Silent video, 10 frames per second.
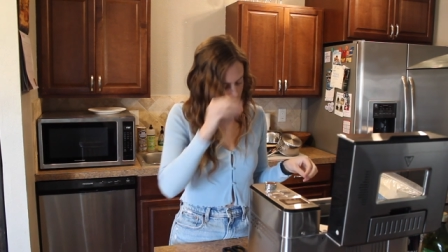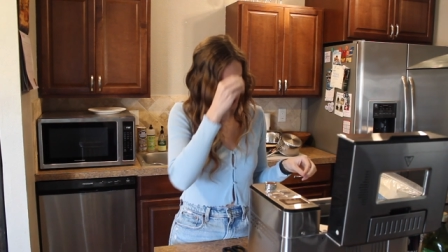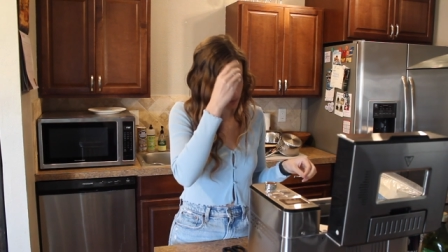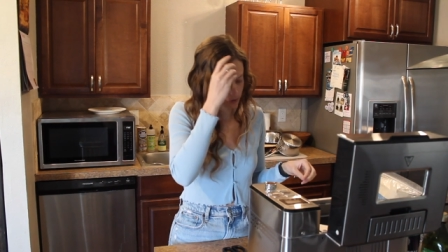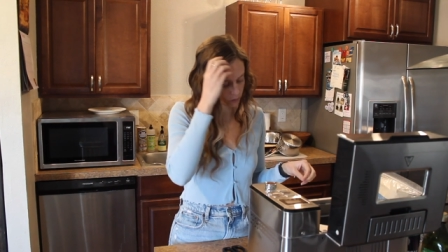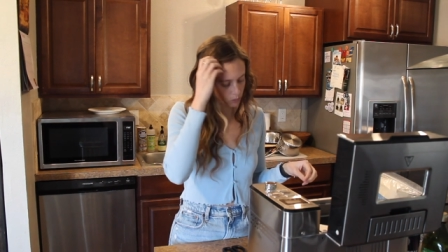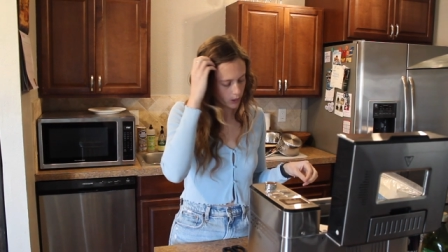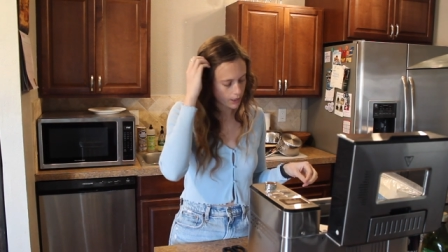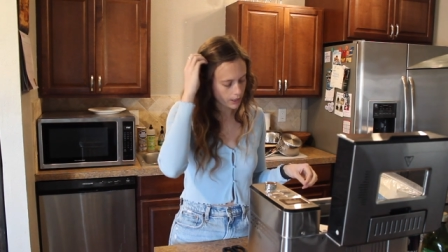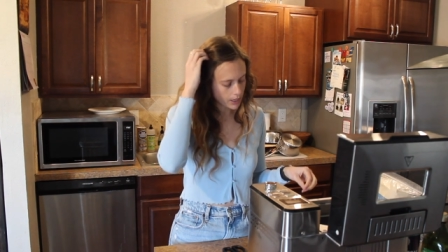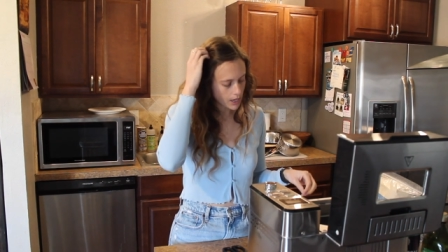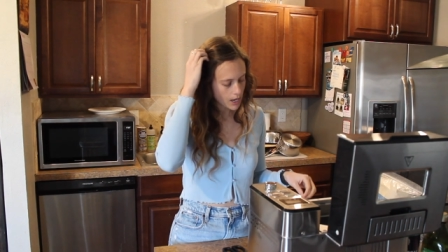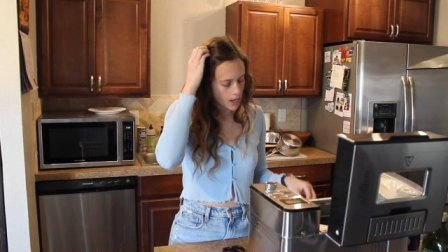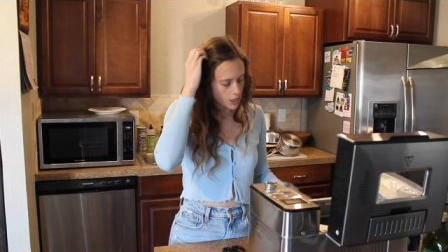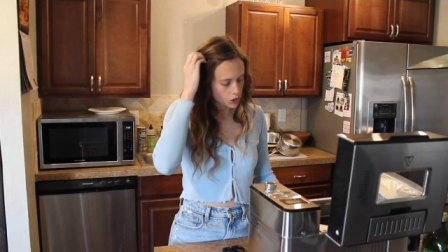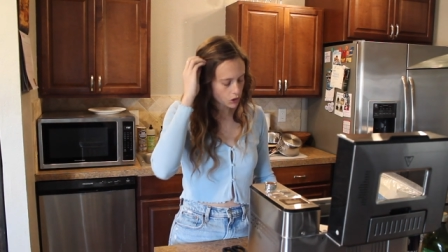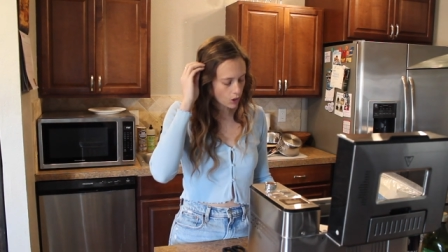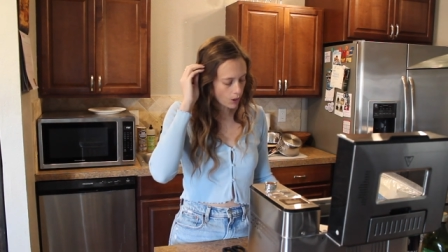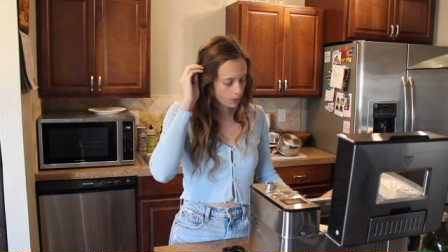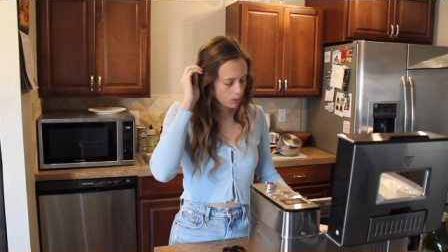types of bread. So
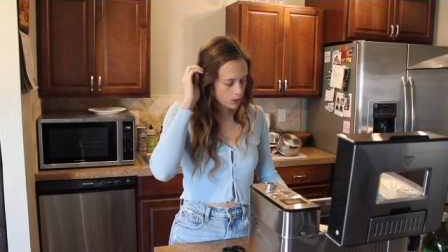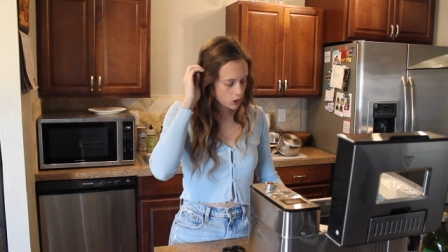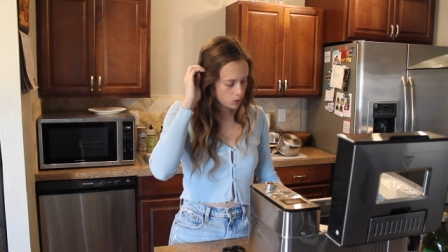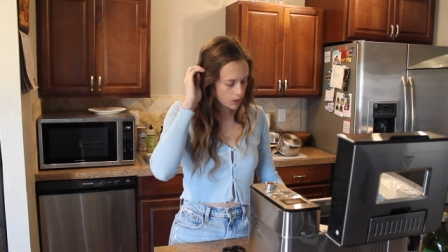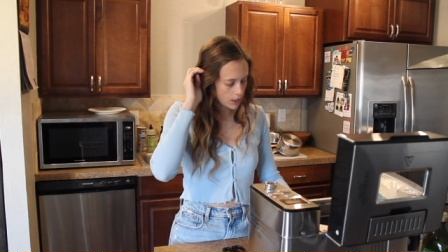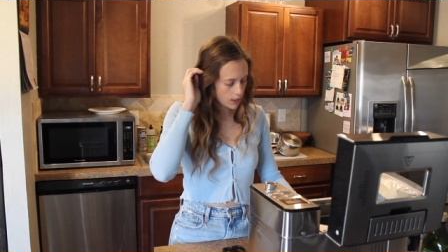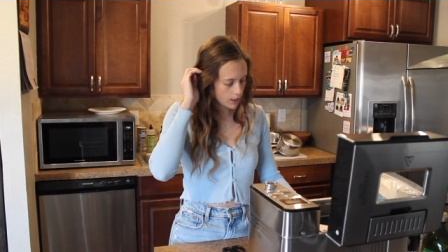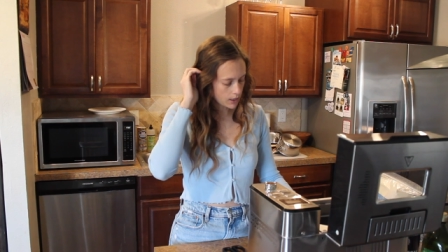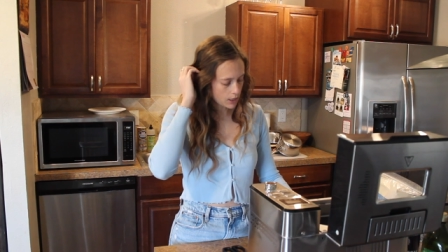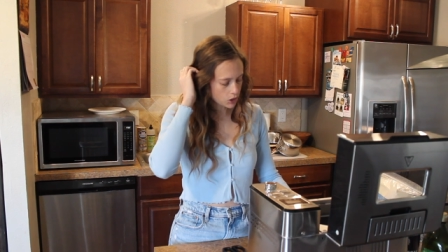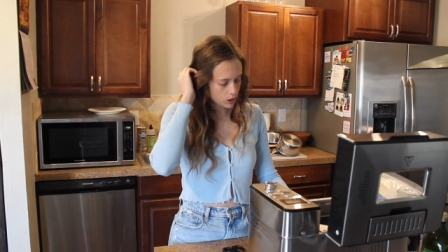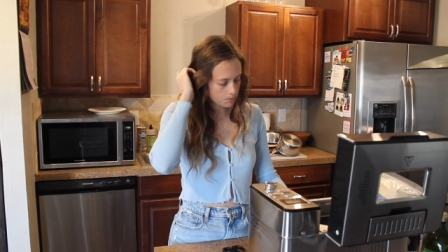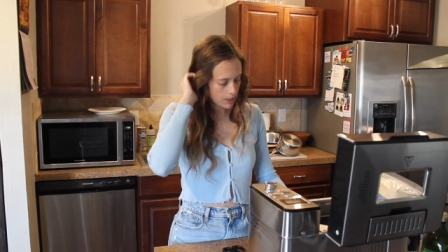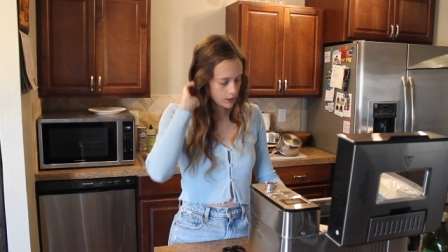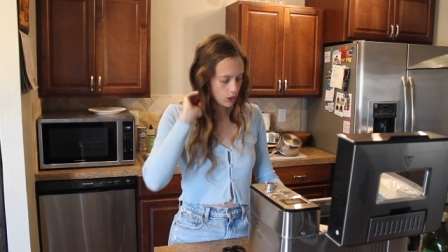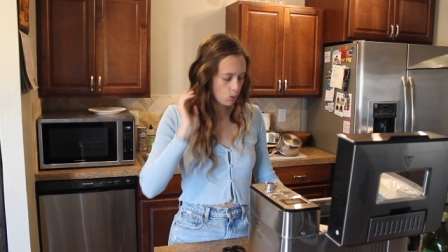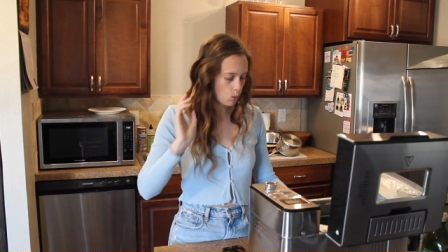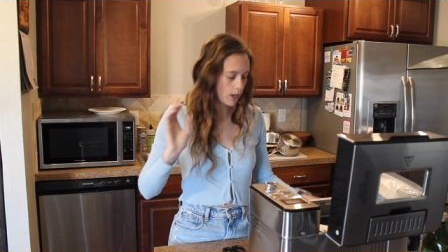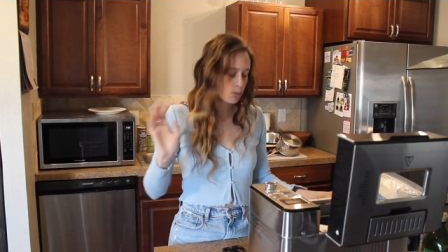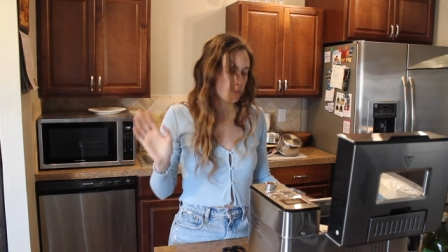I'm gonna be doing the just basic
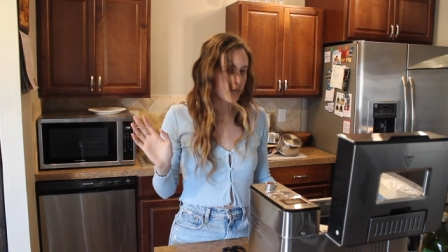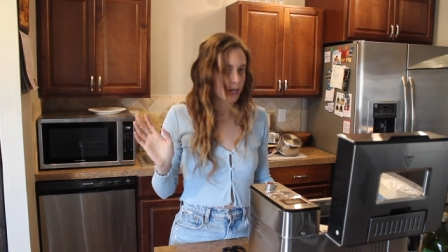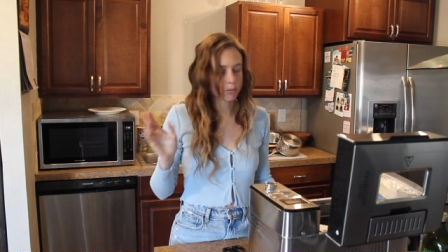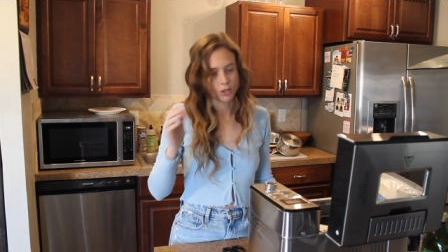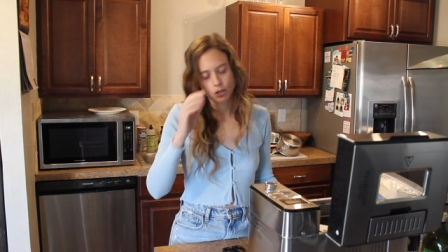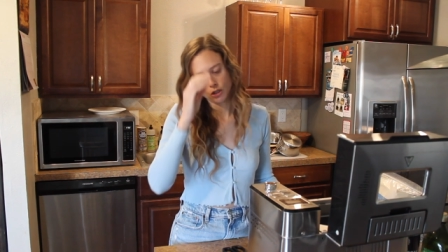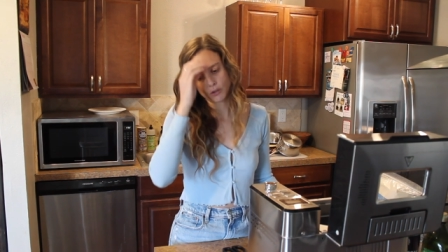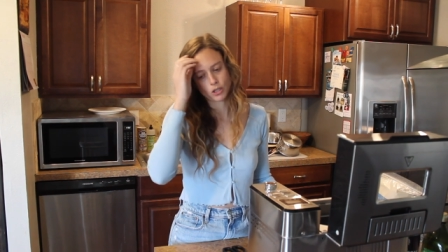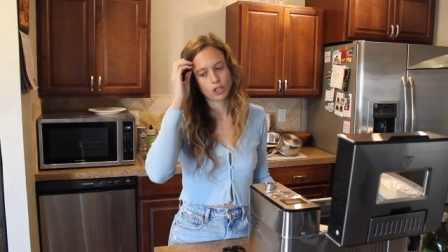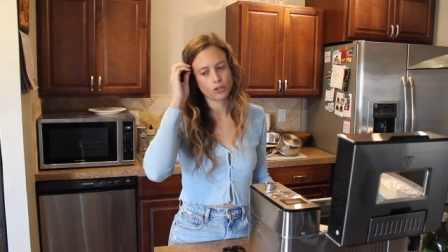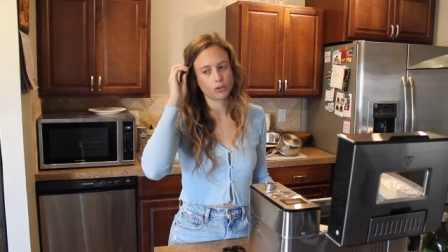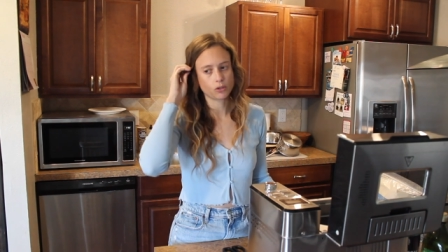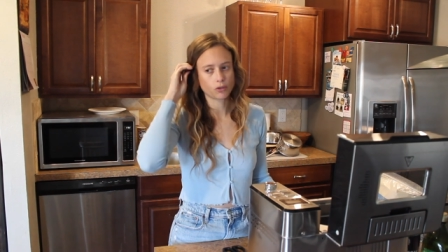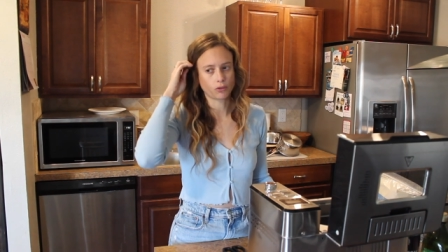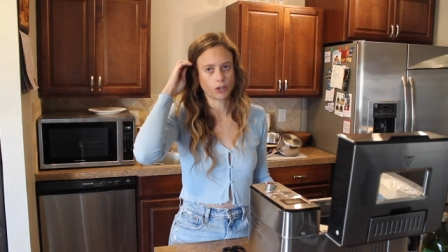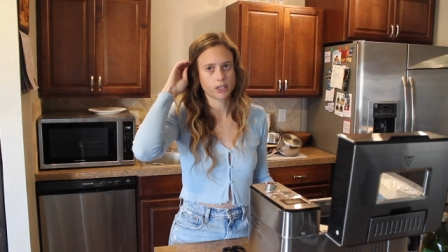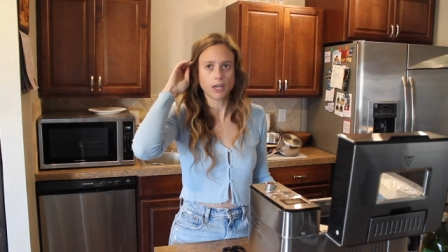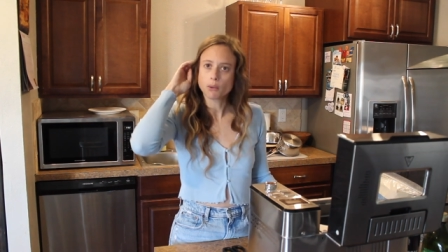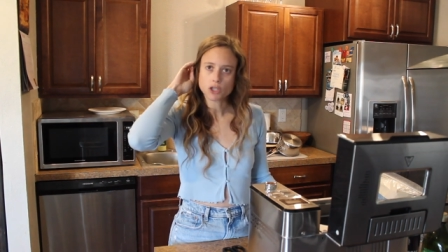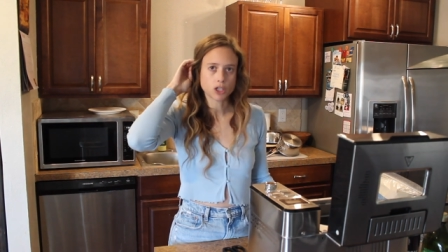white bread, which you could use for
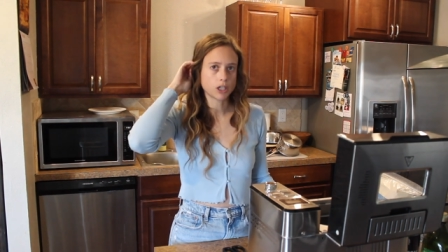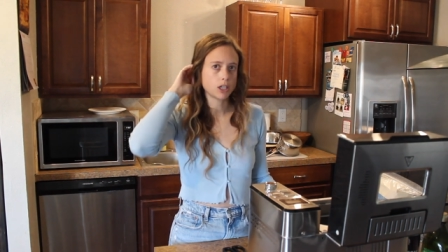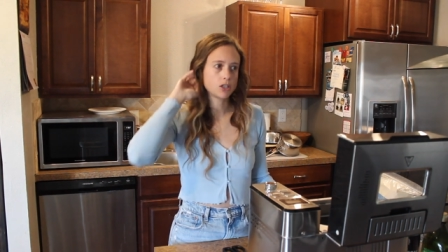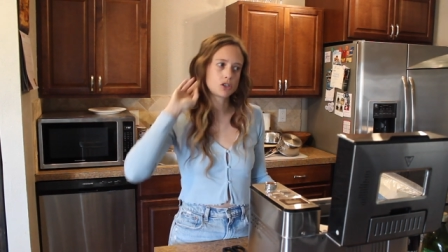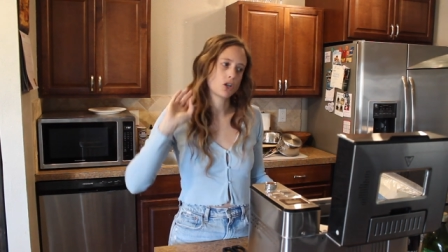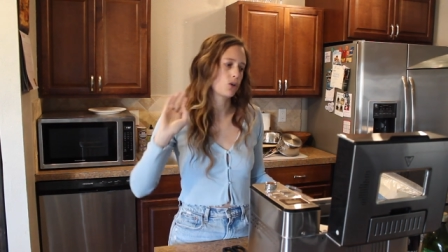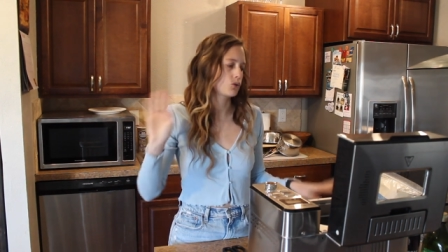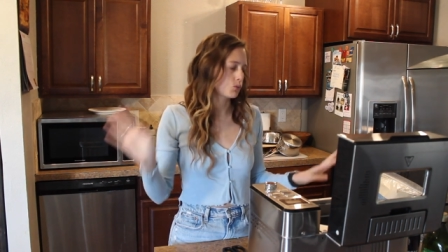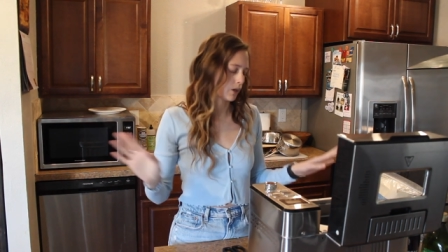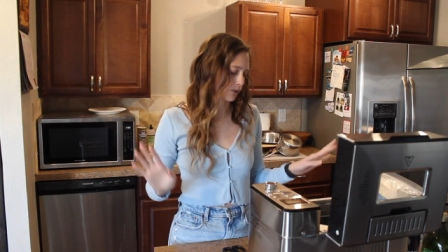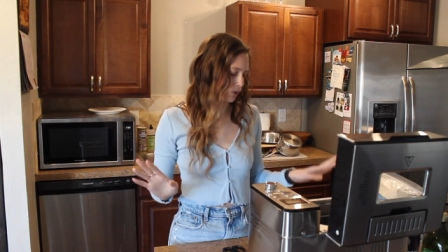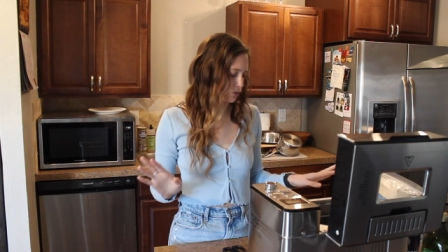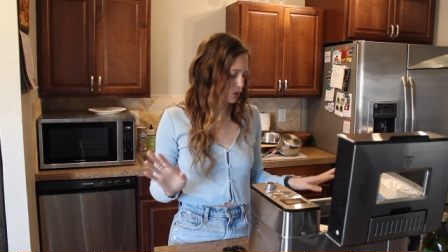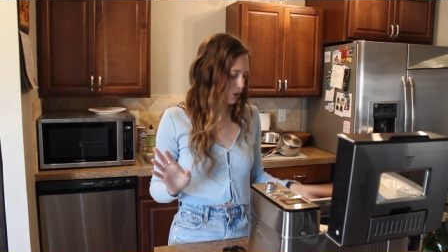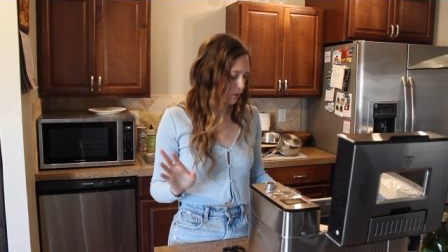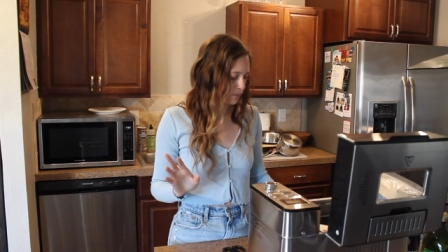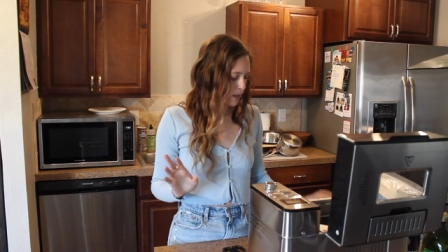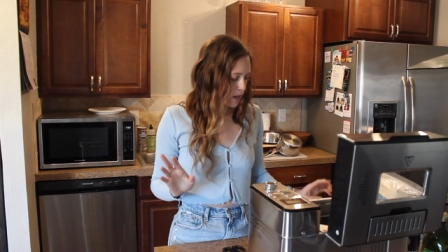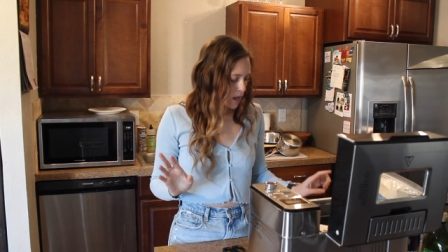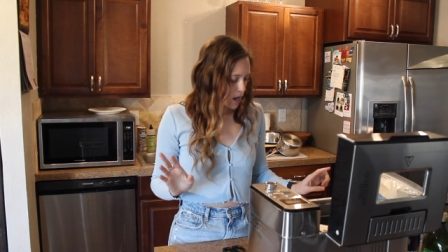sandwiches, toast, whatever you. So,
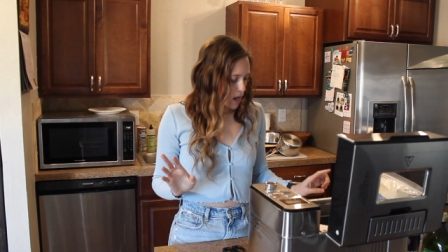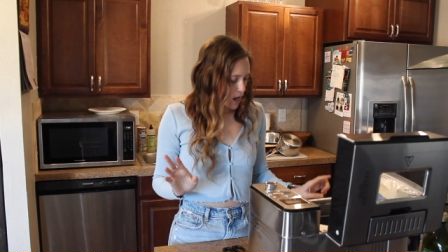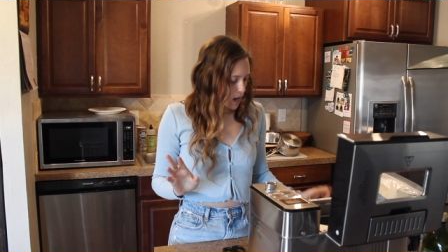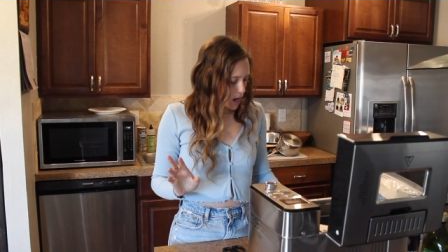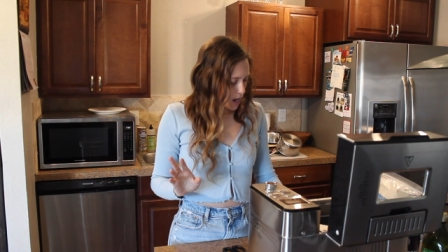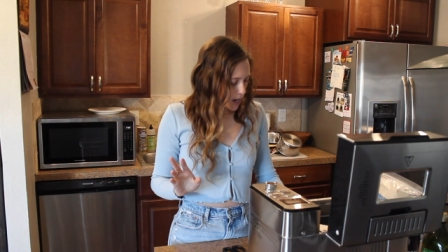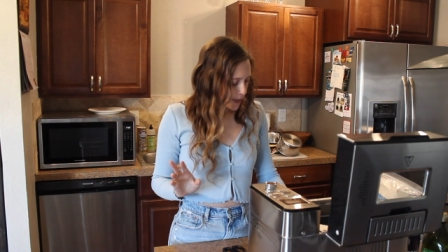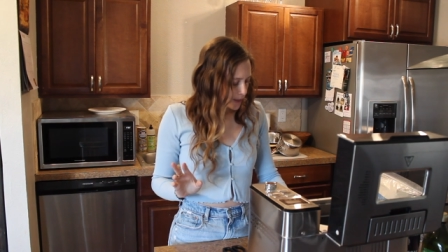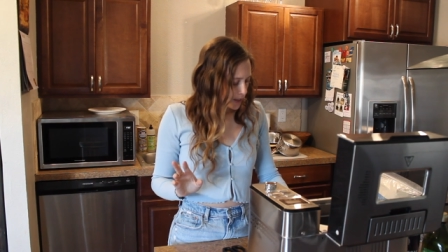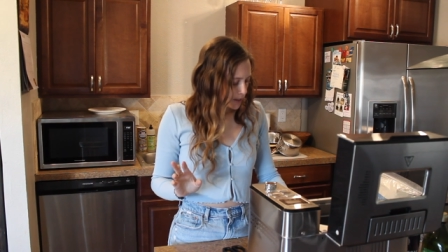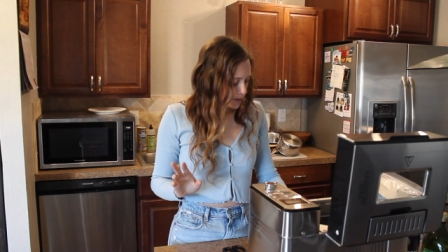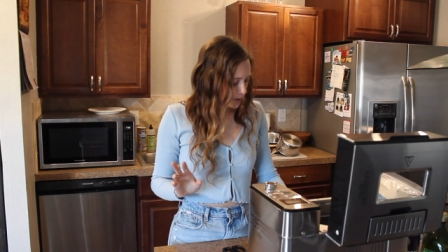and then,